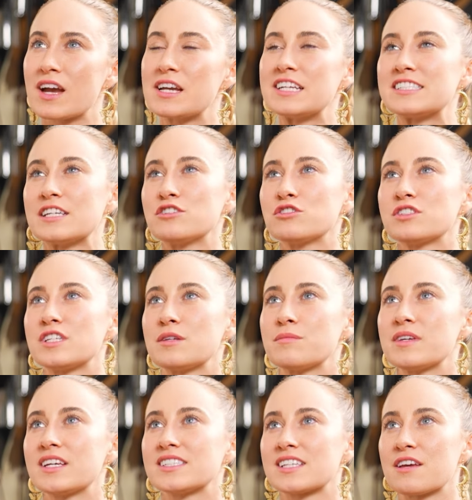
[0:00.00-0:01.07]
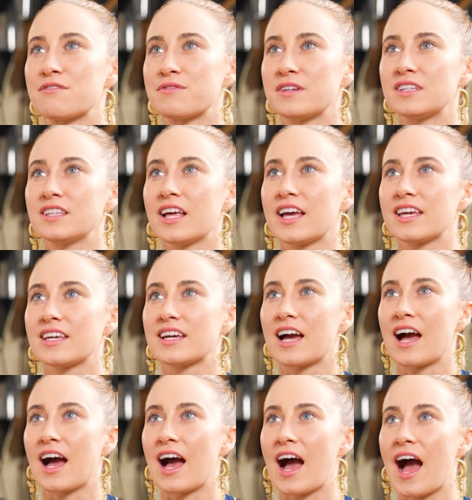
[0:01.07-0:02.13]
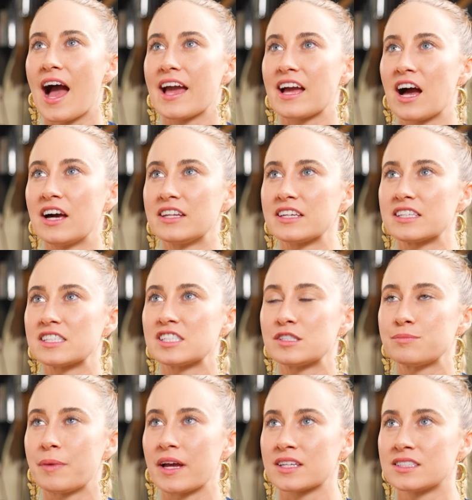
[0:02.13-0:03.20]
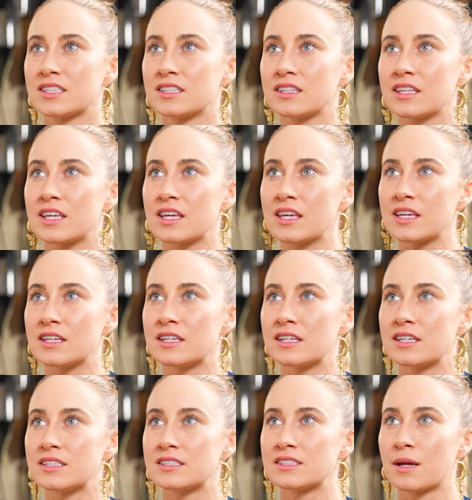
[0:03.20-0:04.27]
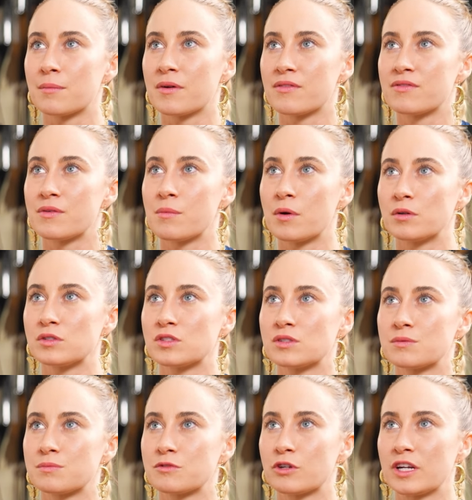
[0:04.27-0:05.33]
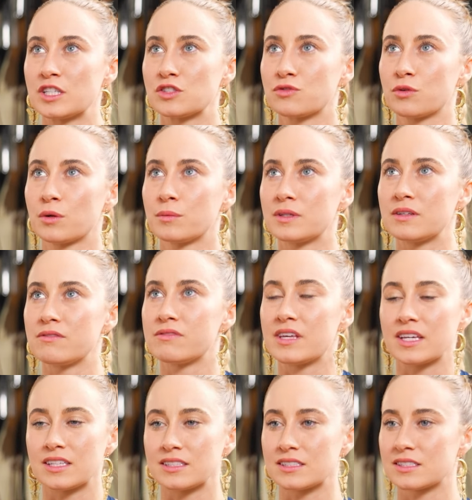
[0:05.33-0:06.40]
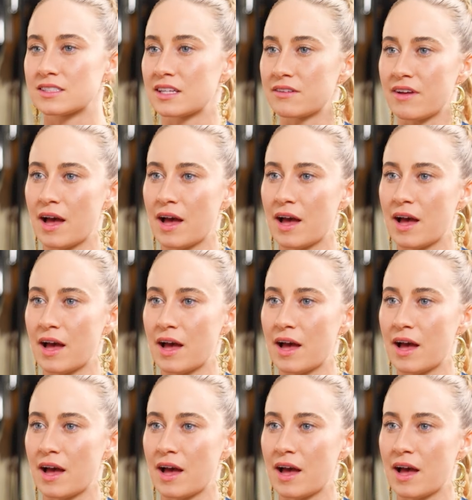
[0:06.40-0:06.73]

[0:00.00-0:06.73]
It's interesting because I feel like I unexpectedly, some of the most transformative things that have